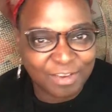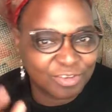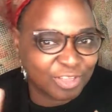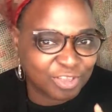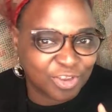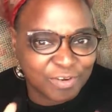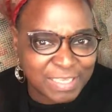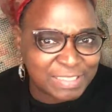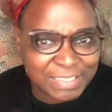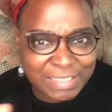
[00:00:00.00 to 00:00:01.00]
You're
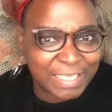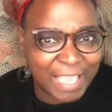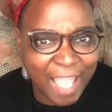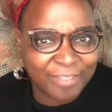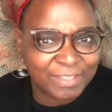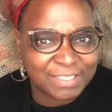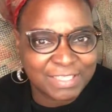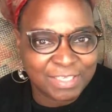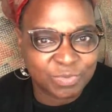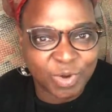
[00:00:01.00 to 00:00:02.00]
curious to see how these
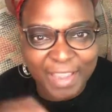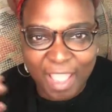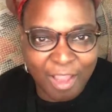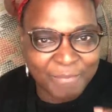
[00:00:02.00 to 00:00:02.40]
things work out.